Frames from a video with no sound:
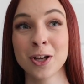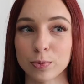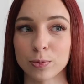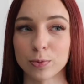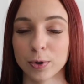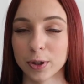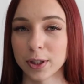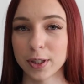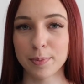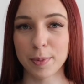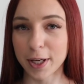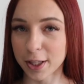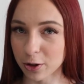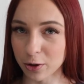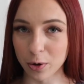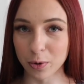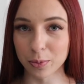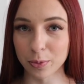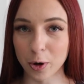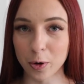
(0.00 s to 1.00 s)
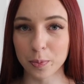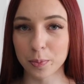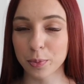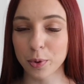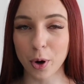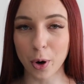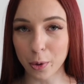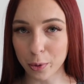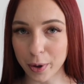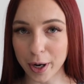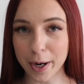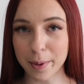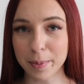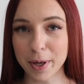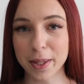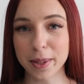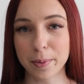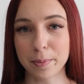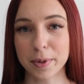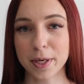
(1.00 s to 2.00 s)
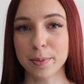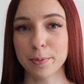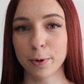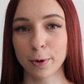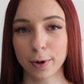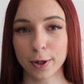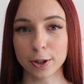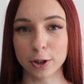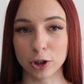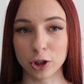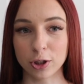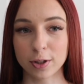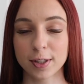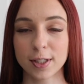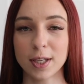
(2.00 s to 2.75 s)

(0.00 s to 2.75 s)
Really make their own program, and then people could just